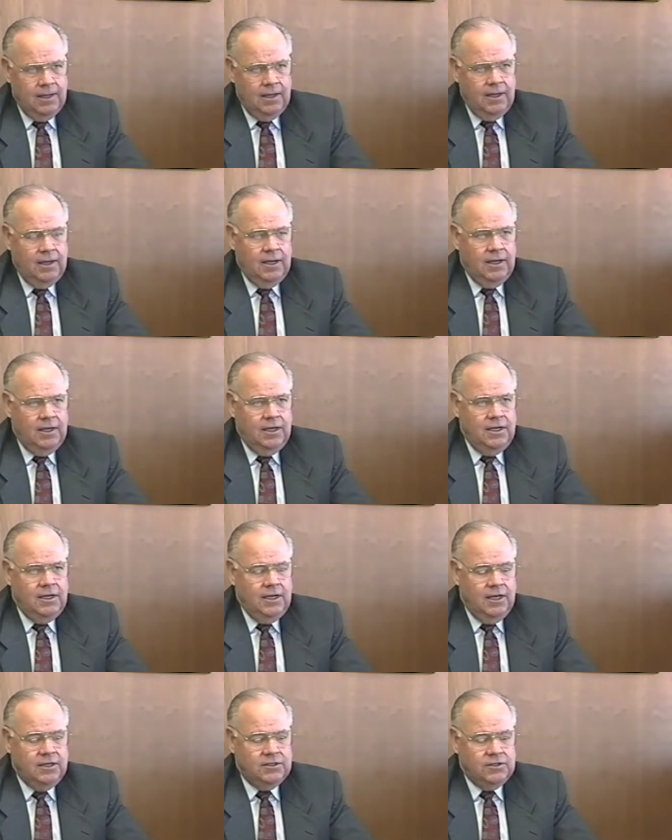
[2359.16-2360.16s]
Uh, he
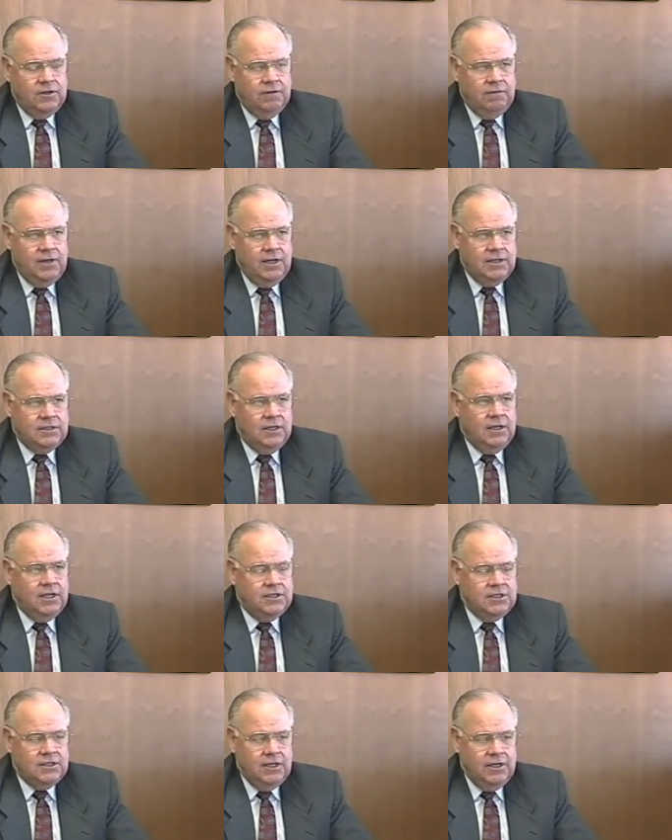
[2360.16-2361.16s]
had served as a
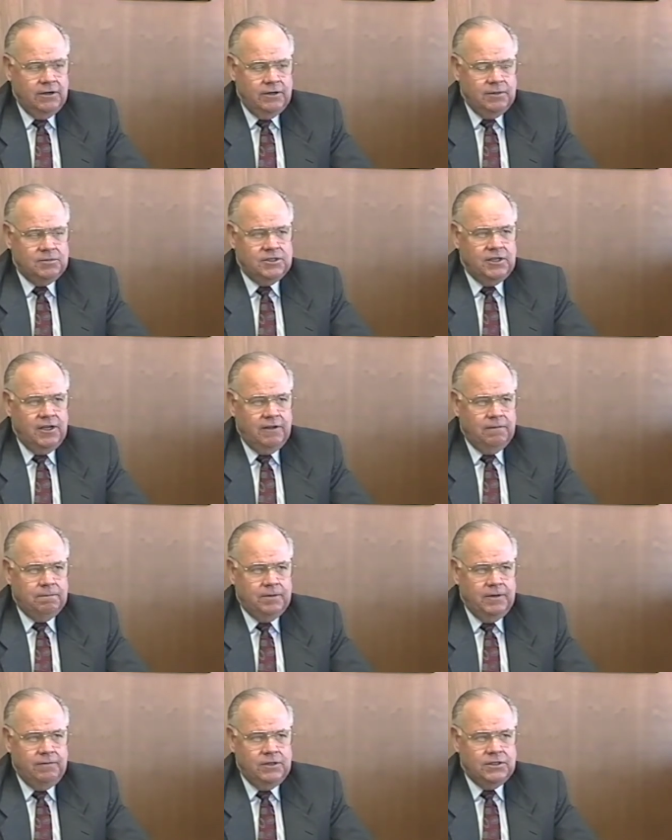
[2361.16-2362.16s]
legislator himself
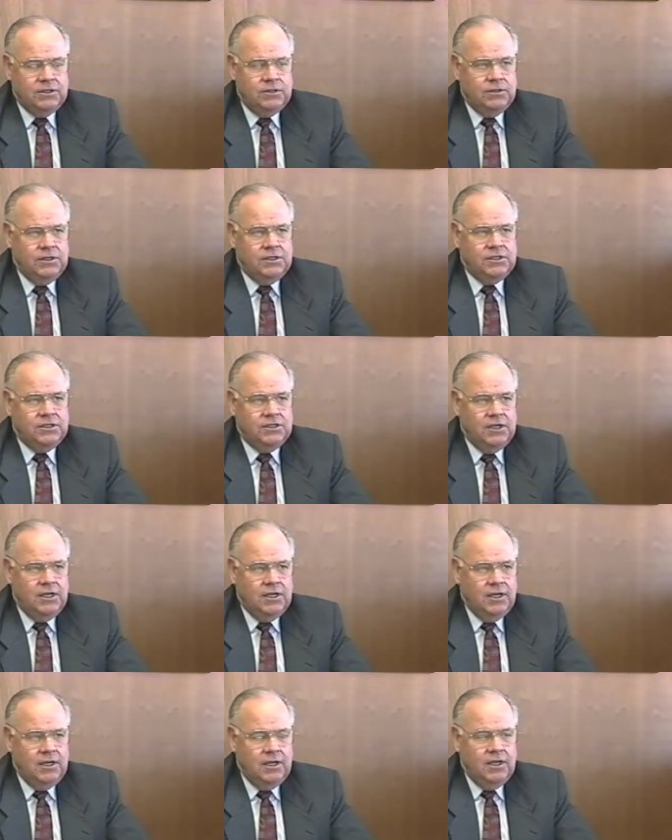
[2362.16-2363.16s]
previous to his,
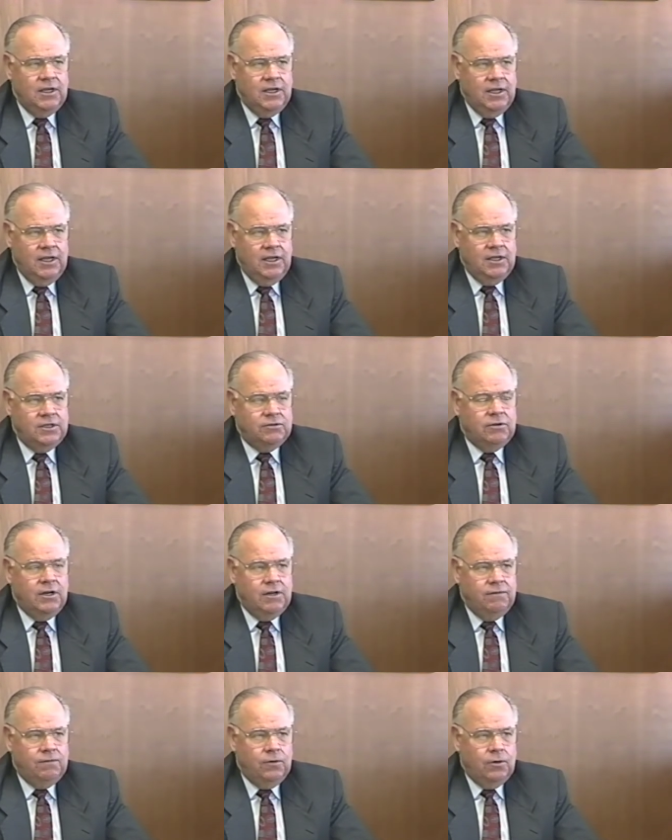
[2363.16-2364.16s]
his
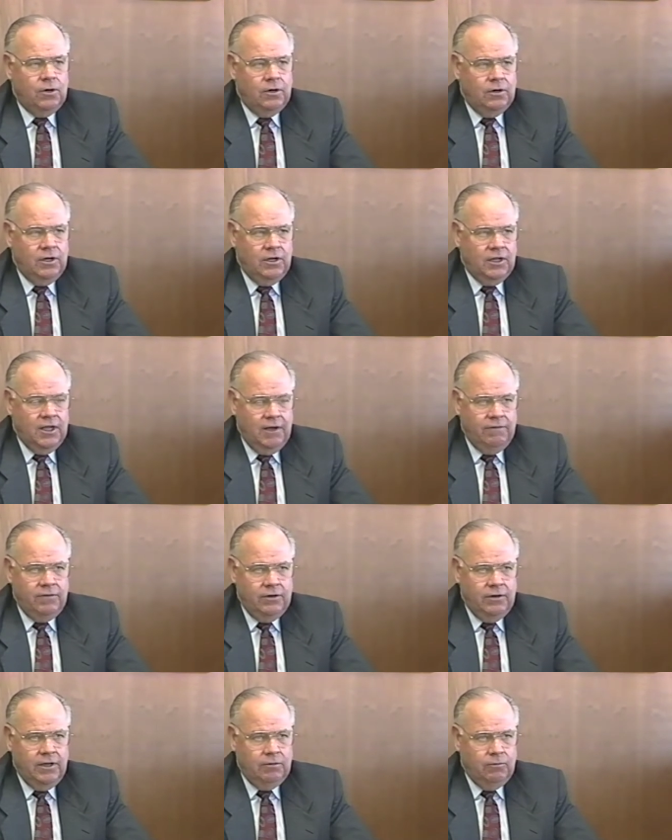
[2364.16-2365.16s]
running for
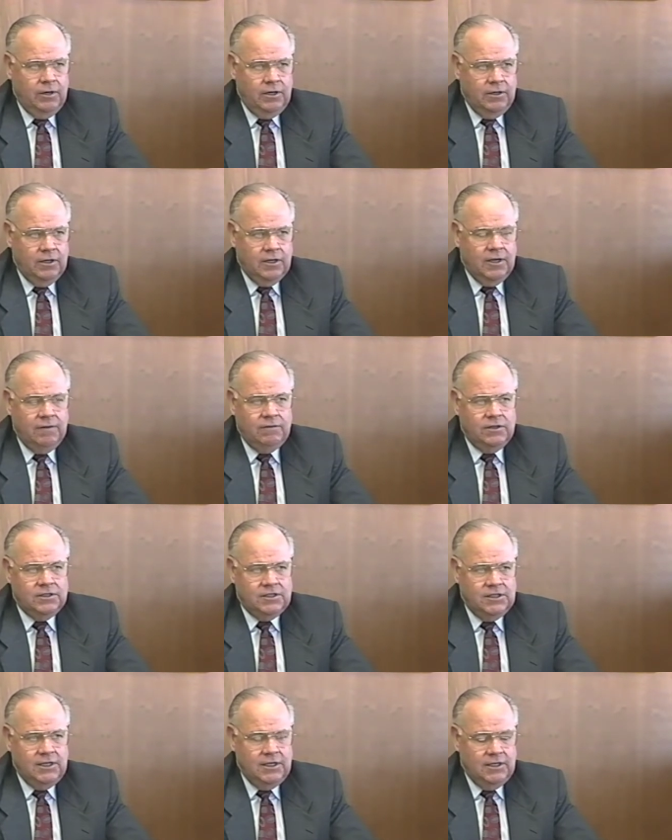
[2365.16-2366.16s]
governor and winning the
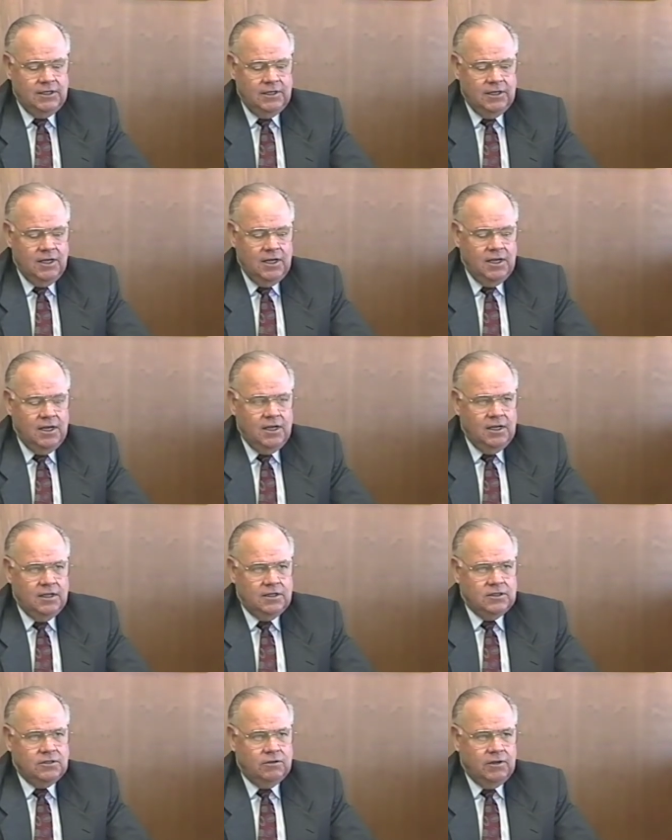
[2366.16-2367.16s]
governor's seat.
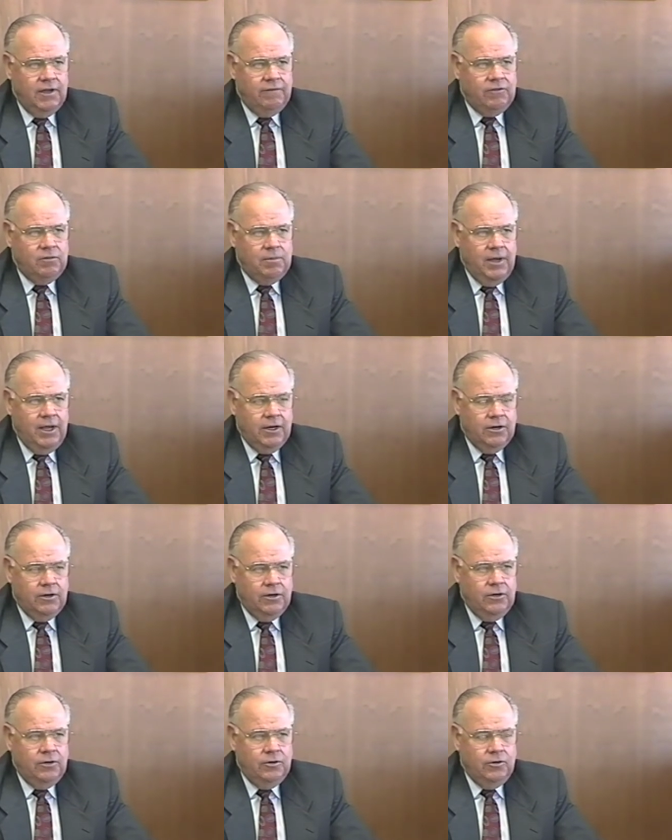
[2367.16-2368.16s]
So Governor
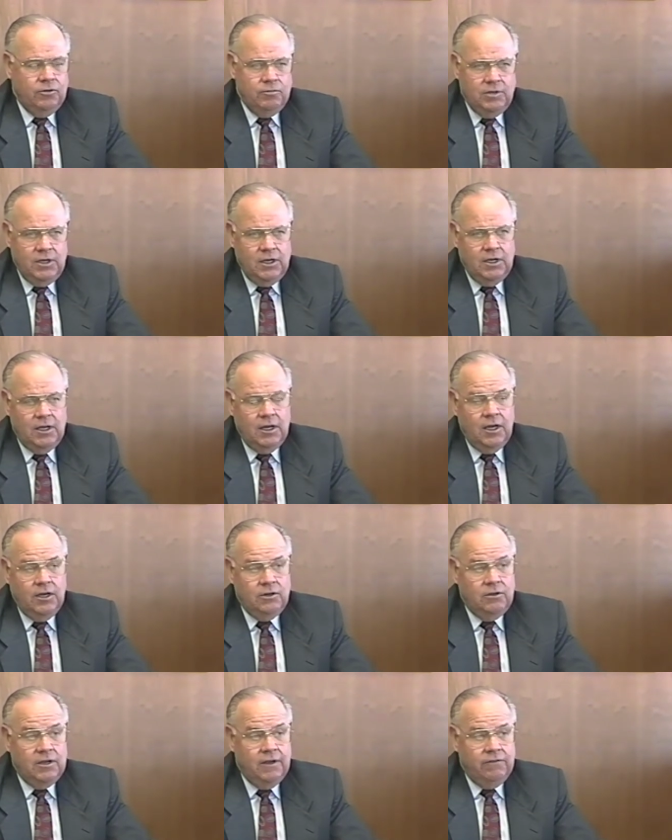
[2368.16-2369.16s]
Bangerter knew me, and I
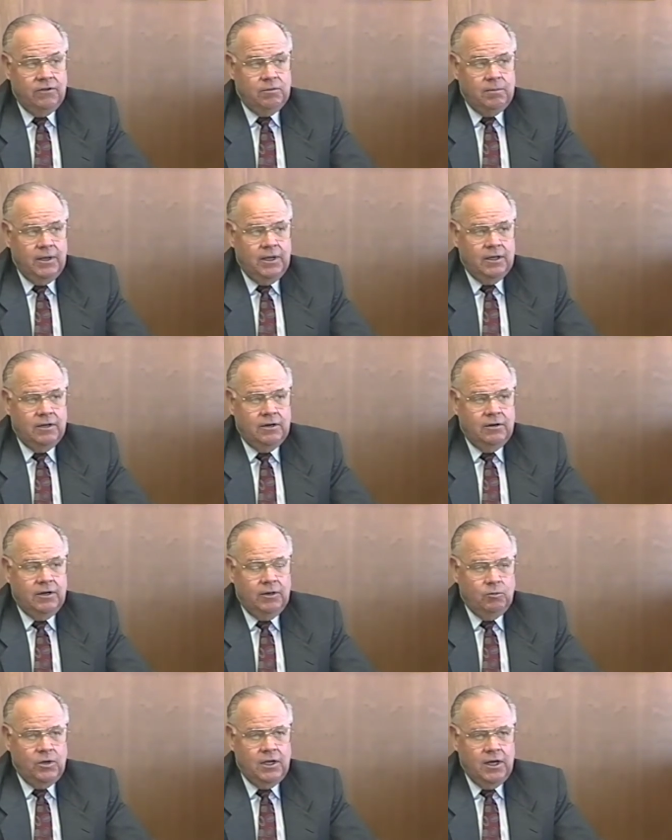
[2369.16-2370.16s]
knew Governor Bangerter,
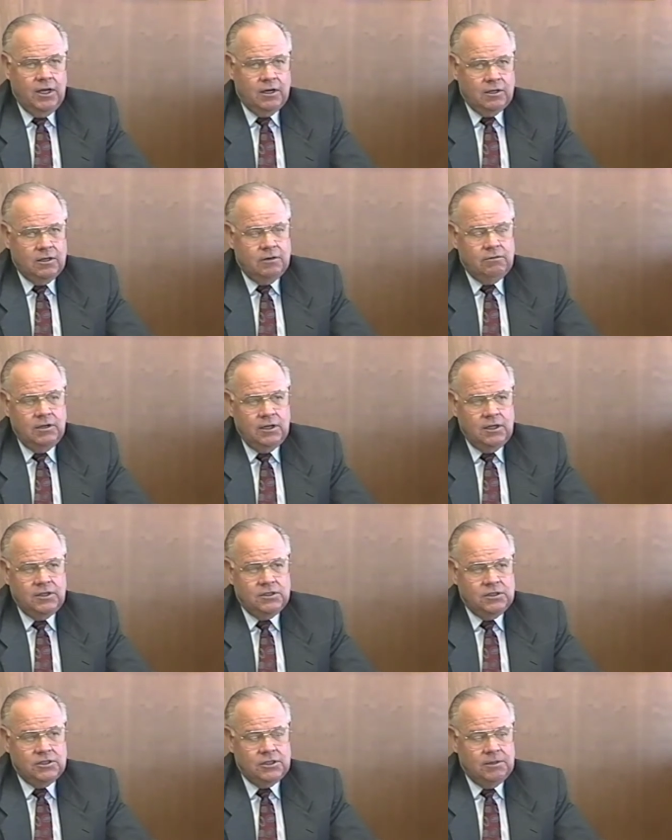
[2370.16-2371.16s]
and we had a good
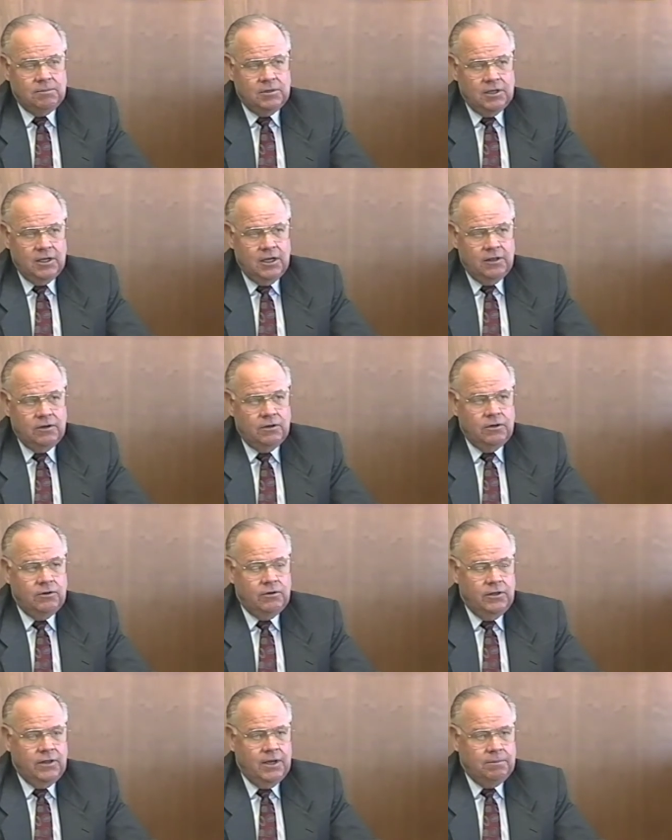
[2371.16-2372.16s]
relationship together
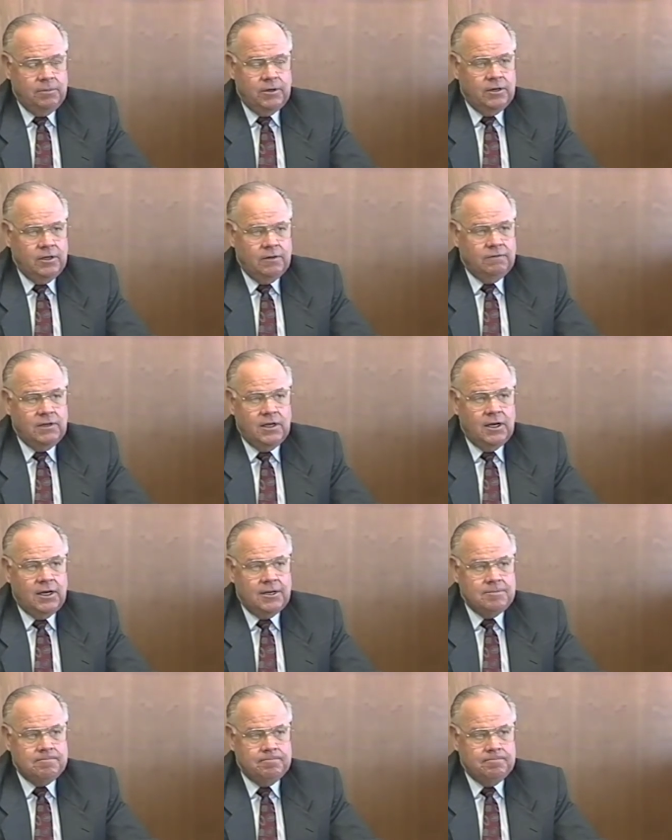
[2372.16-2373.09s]
during that period of time.